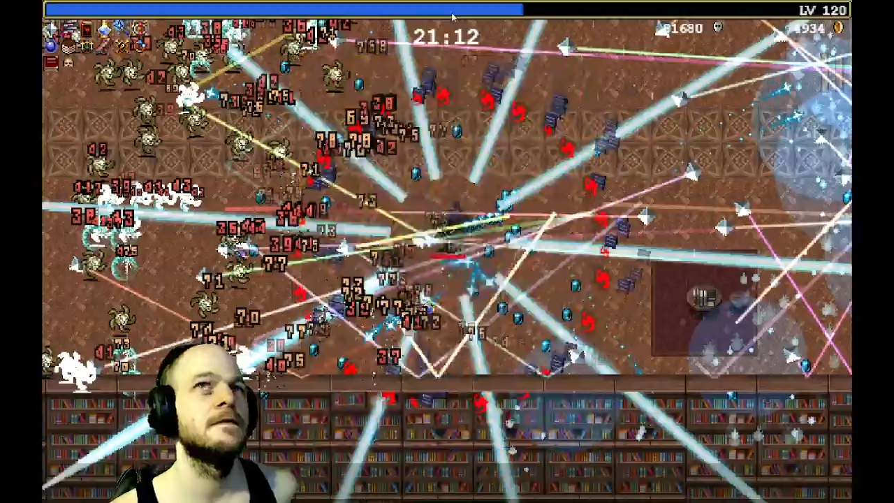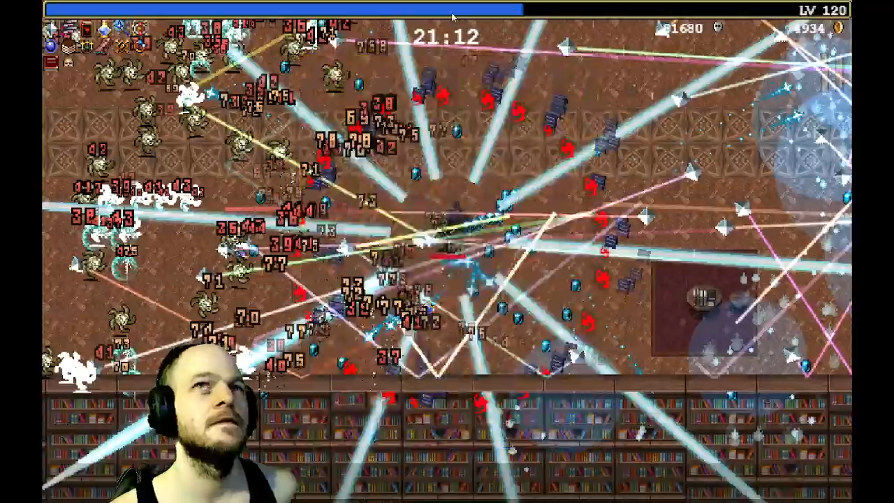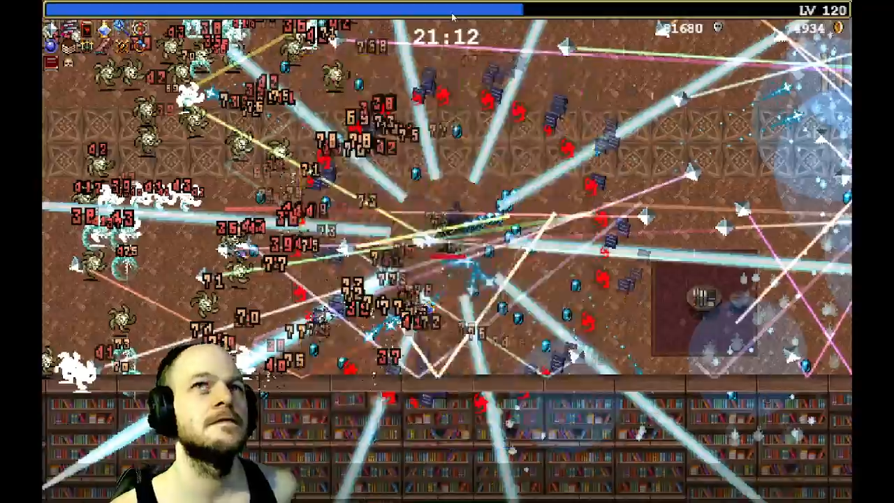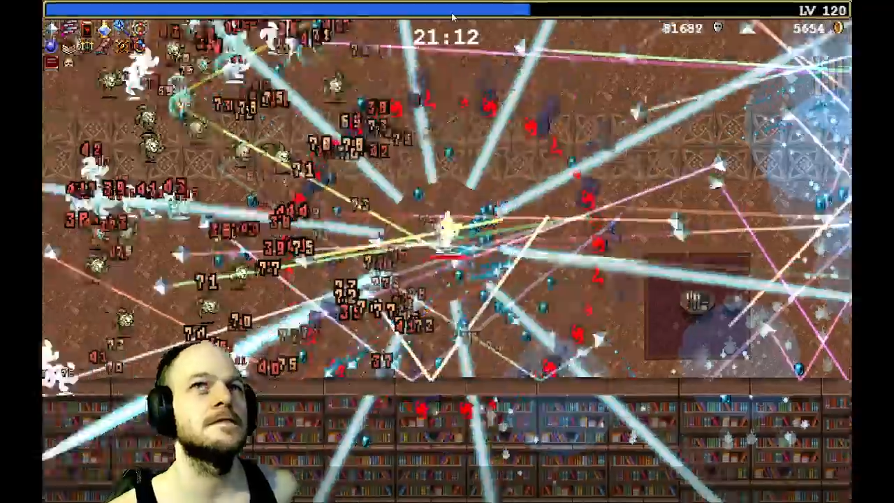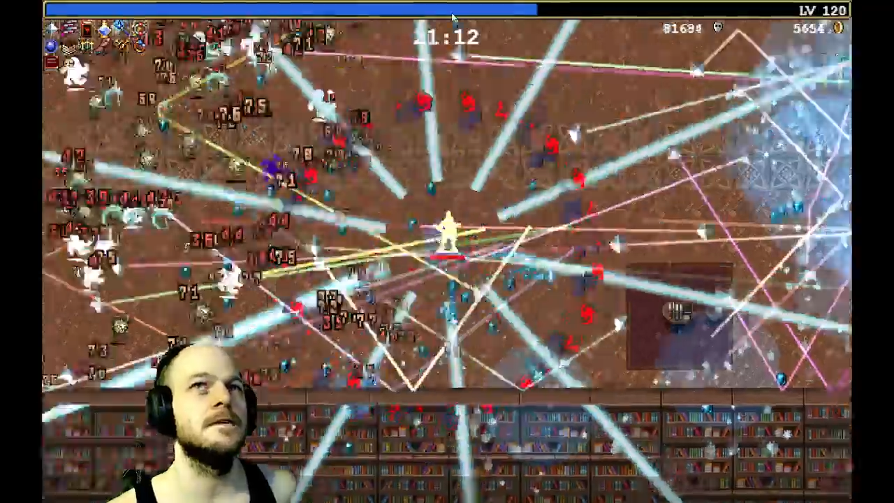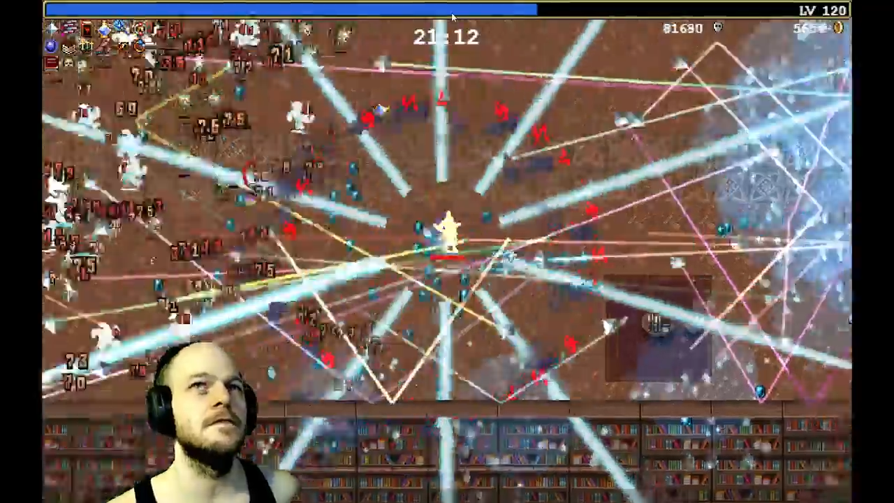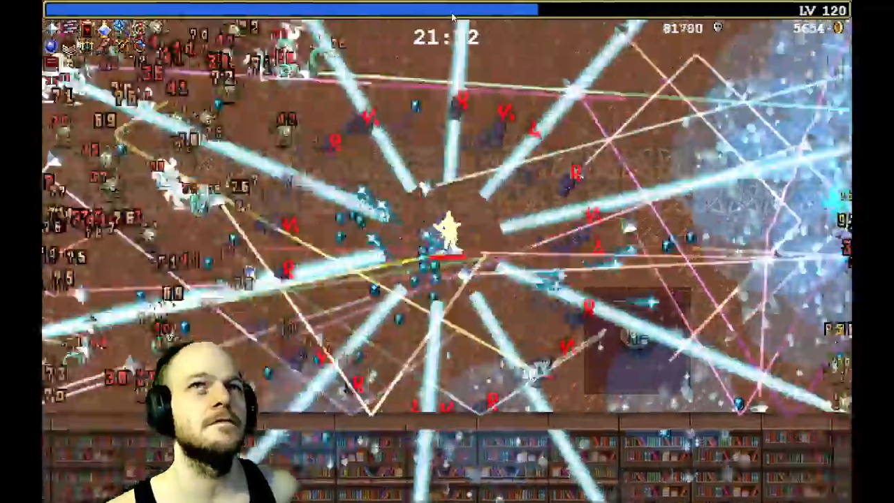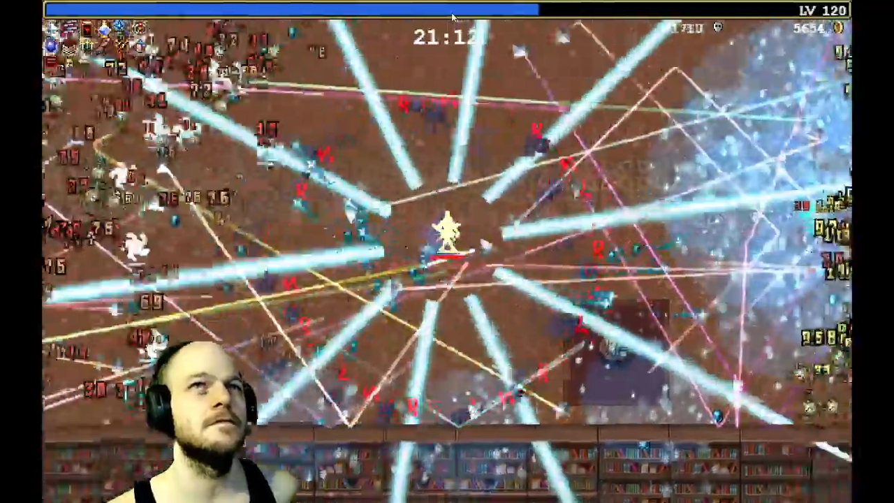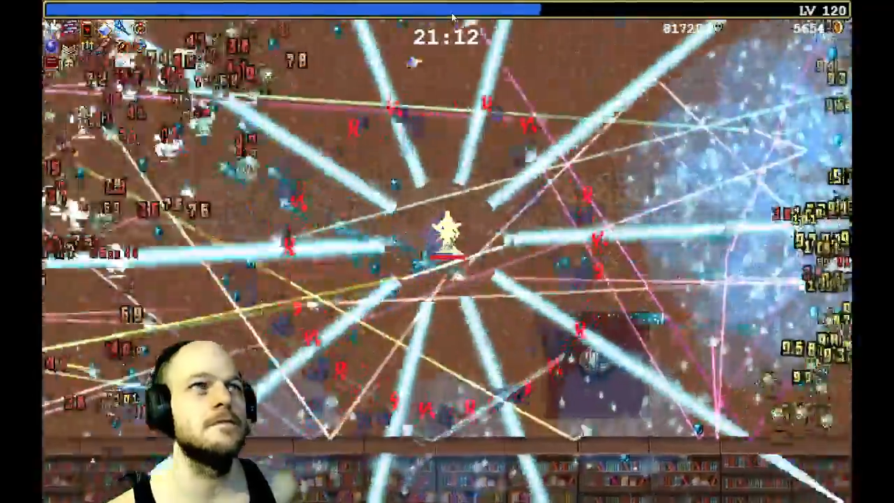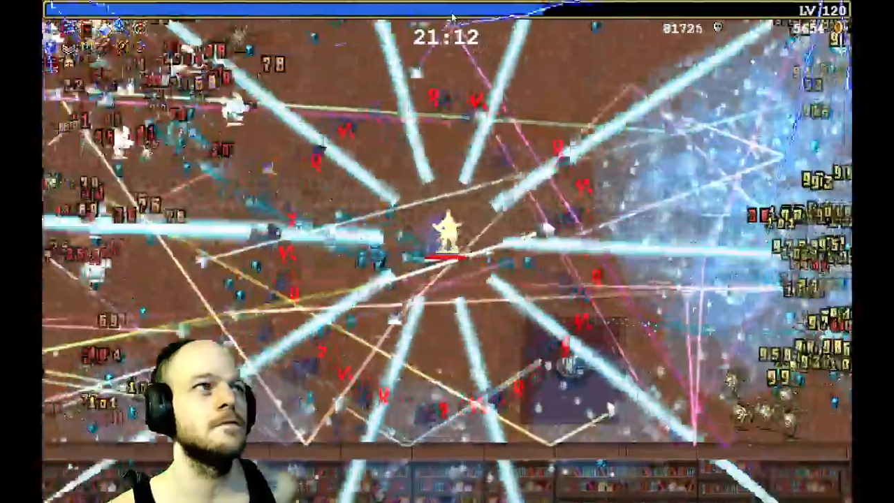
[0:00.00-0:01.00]
Still,
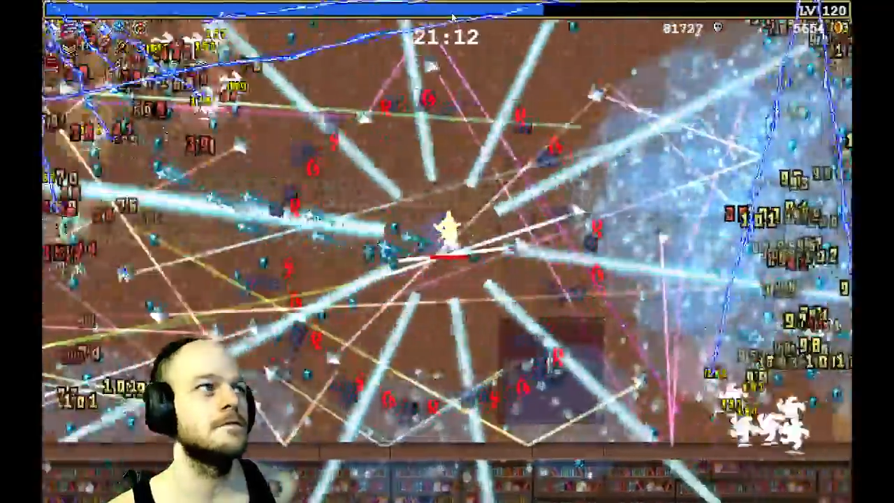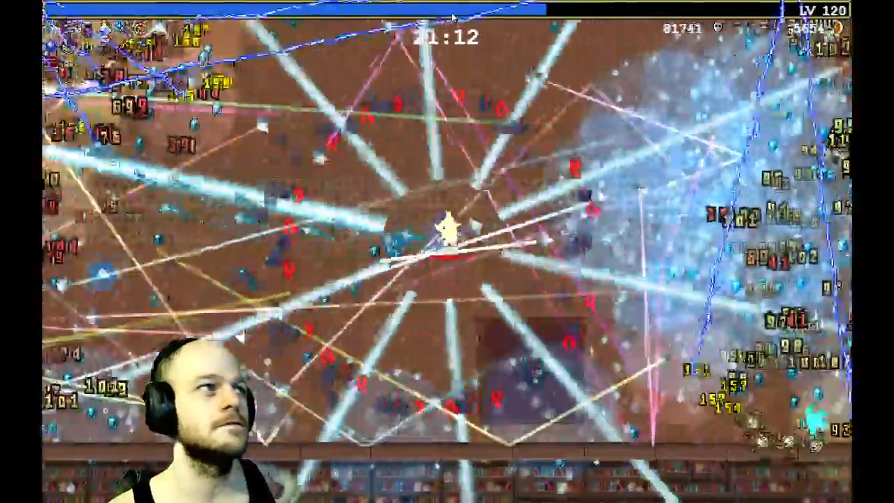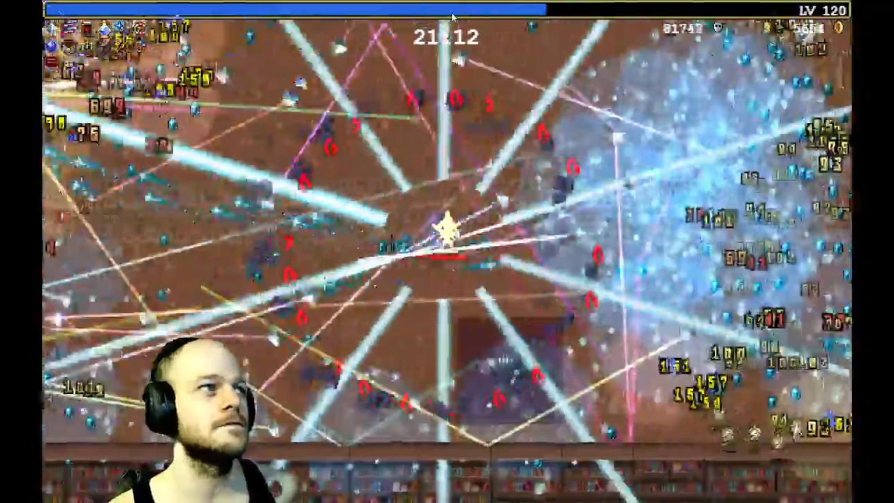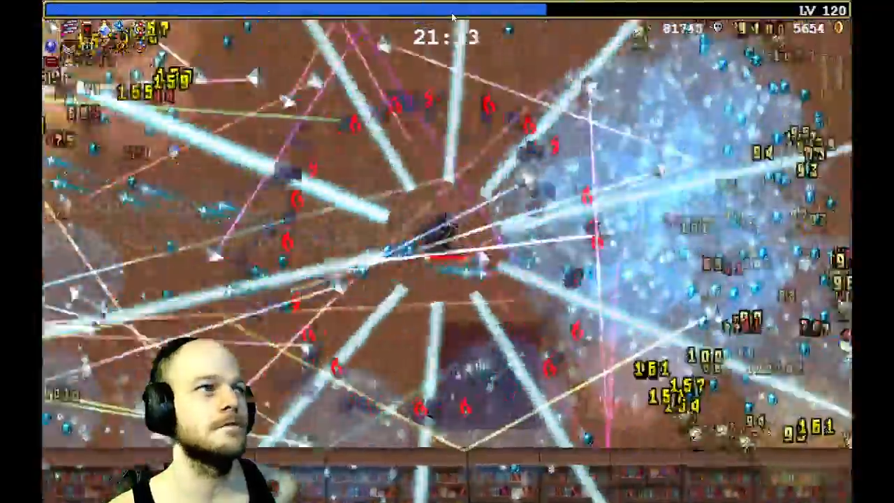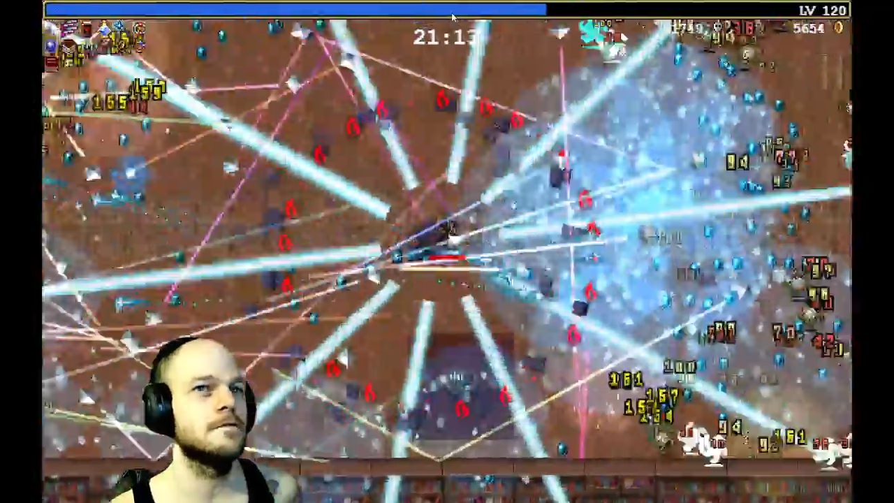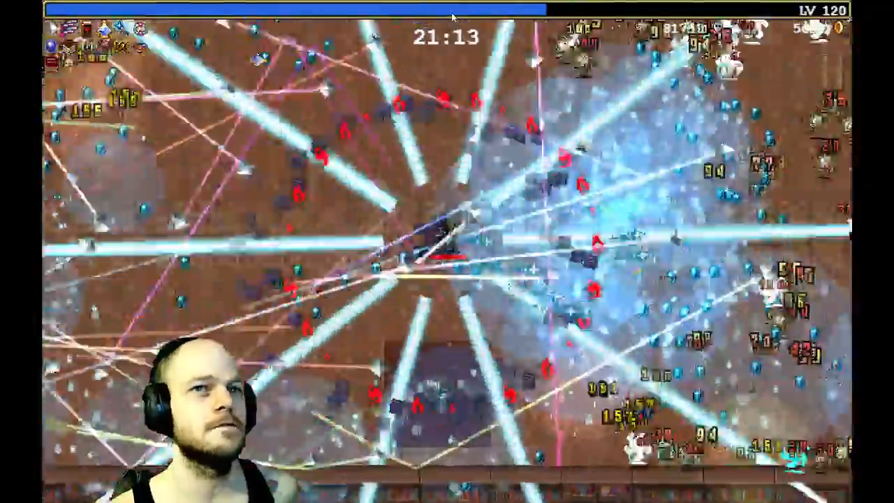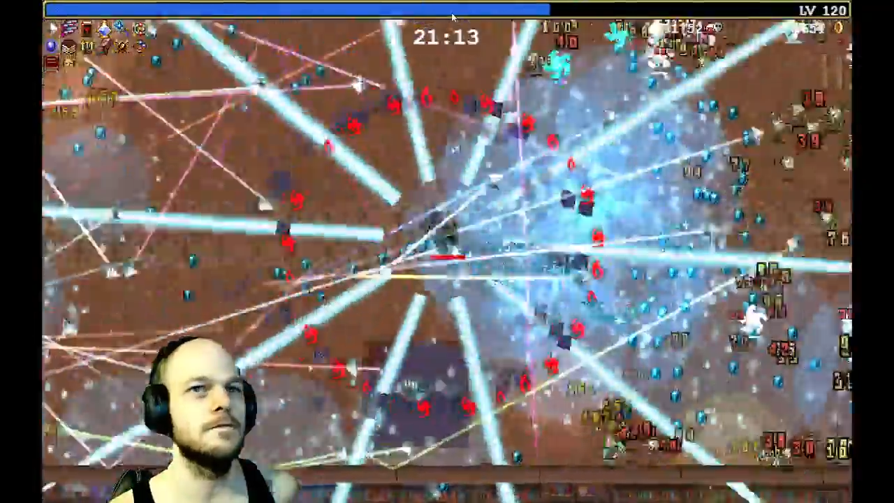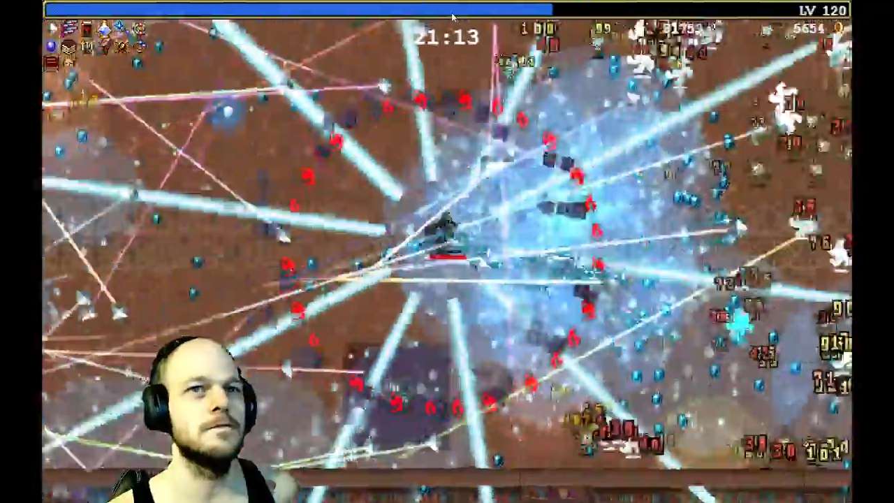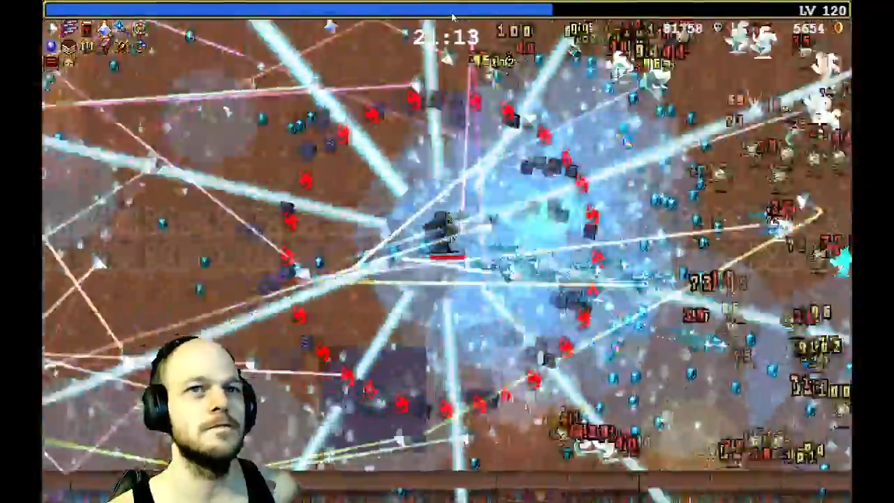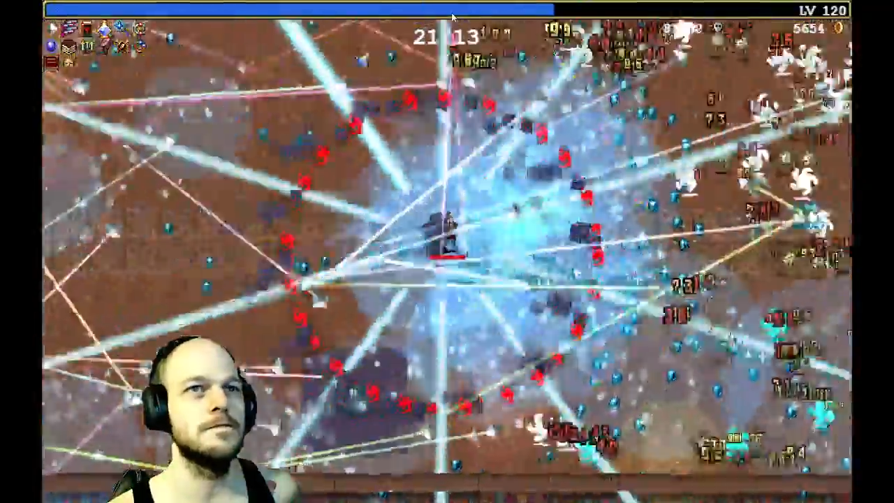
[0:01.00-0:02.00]
coins are
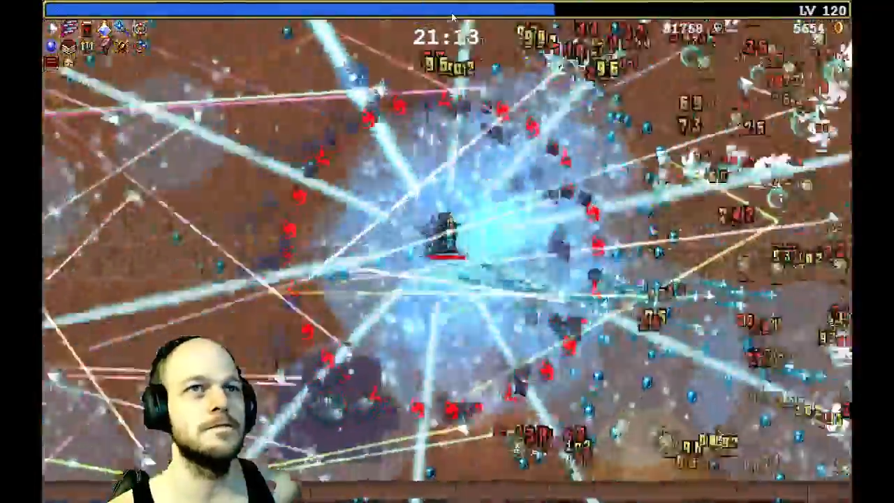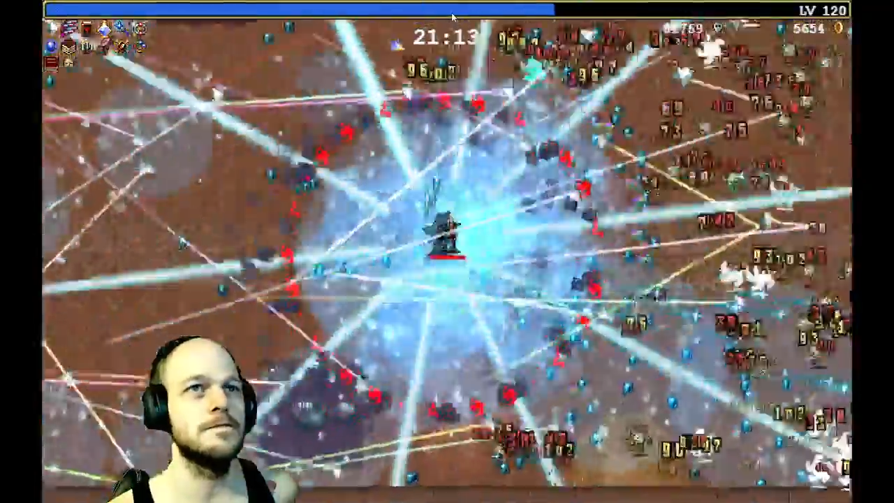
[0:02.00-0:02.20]
coins.